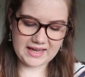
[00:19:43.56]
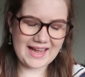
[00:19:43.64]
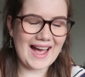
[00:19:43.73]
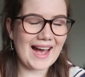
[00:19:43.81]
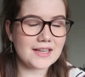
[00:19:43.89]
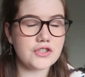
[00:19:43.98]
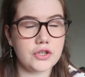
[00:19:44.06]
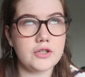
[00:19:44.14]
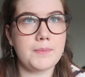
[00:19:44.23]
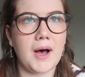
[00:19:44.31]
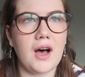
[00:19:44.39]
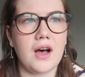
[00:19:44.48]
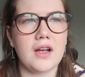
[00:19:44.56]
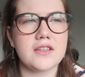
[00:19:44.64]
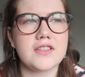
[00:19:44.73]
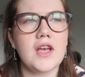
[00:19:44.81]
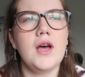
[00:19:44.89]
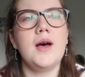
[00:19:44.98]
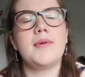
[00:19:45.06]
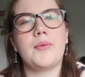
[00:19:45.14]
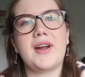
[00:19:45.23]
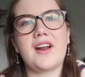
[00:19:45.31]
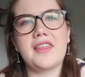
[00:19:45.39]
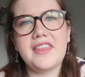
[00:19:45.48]
has good parts, but
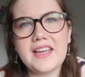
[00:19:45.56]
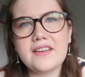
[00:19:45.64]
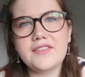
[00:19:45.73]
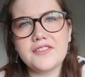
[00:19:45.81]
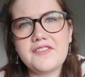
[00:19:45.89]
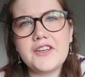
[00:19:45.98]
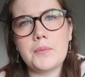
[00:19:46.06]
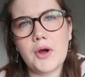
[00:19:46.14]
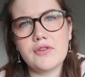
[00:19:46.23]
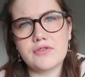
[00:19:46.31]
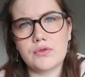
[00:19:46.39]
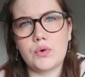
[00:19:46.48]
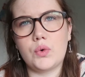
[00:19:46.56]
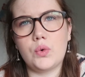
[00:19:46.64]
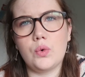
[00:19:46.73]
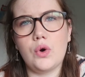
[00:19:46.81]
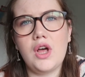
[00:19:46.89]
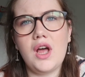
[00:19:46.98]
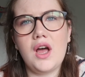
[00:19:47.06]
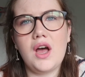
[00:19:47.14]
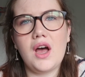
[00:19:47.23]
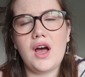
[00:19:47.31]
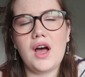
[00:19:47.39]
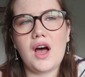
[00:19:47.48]
when I think of the film overall,
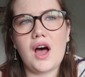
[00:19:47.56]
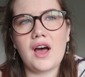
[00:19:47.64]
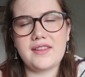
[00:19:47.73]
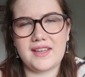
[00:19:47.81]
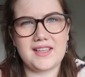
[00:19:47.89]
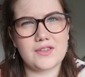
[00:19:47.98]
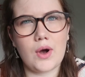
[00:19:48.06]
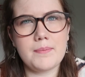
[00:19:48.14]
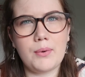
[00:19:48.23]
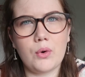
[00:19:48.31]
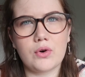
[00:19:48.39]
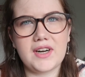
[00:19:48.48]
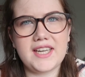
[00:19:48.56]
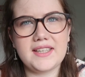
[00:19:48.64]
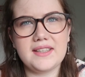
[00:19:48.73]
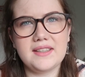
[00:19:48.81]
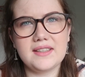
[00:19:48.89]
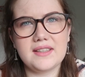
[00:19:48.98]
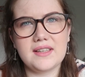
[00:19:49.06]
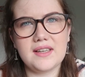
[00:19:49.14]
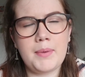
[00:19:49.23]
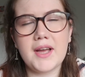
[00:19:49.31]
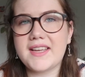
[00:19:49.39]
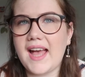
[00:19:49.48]
I think it's quite boring.
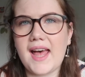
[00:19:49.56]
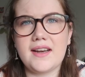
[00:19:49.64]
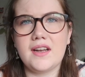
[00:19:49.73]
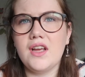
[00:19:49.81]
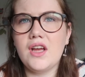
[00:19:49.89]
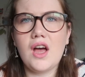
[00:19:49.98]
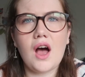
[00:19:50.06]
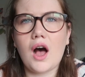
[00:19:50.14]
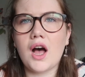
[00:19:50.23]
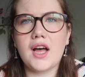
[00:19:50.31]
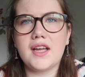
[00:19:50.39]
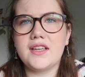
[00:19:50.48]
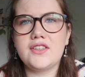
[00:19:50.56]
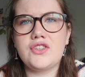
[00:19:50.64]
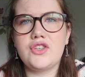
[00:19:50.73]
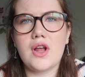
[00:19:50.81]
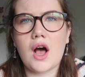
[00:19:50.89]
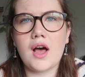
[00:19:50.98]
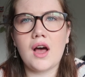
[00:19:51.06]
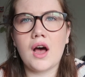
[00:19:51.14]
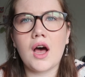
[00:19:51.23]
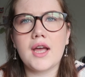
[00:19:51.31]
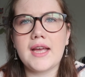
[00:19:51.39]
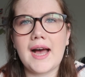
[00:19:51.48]
But again, I
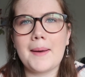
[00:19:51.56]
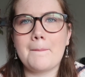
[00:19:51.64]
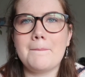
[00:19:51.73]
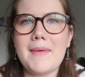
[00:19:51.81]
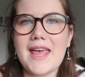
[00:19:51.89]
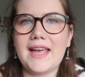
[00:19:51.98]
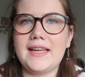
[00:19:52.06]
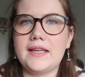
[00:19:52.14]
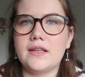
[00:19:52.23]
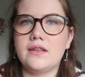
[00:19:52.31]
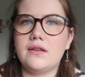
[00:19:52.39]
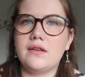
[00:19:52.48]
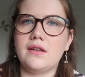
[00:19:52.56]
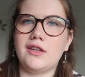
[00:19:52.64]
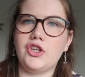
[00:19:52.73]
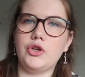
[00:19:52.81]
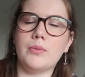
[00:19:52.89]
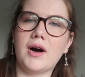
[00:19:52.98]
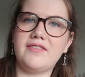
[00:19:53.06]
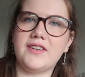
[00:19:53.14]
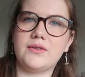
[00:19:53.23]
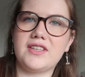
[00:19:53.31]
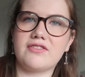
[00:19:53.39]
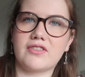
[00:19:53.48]
am me, and you might
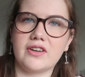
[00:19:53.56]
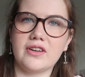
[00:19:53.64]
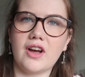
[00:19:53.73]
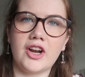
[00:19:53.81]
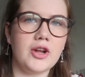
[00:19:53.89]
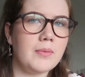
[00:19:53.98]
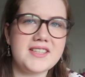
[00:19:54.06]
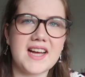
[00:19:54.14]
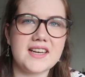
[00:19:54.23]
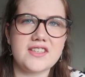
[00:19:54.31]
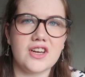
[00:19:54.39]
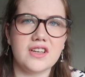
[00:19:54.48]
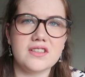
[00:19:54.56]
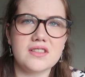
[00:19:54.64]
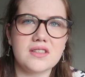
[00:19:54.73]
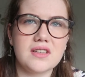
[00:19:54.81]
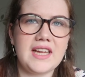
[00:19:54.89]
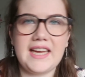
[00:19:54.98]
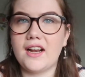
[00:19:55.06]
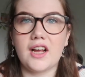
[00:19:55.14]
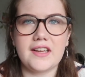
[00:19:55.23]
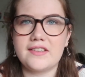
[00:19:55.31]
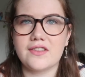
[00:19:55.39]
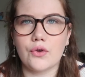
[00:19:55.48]
feel different. I know my dad does, he
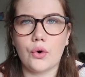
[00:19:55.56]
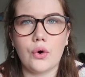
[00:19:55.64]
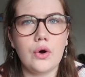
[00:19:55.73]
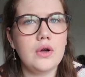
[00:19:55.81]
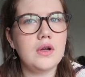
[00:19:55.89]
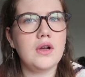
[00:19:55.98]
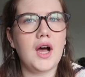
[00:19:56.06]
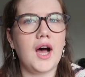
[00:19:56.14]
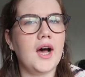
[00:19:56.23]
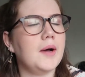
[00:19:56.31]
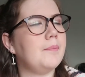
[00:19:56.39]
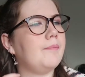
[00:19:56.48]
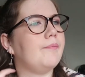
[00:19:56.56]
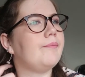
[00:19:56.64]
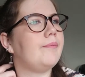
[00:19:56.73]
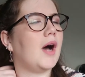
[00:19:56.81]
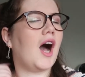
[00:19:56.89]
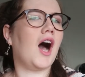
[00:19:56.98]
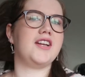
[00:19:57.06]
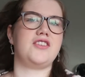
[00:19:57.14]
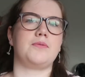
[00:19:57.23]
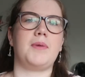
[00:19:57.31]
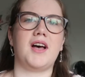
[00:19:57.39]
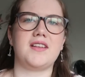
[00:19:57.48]
likes Thor. but I
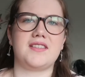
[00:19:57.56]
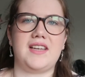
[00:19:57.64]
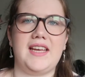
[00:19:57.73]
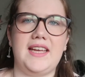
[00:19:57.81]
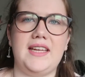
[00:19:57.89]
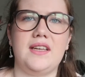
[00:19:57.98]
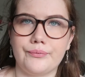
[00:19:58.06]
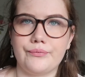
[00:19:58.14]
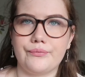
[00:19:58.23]
just personally,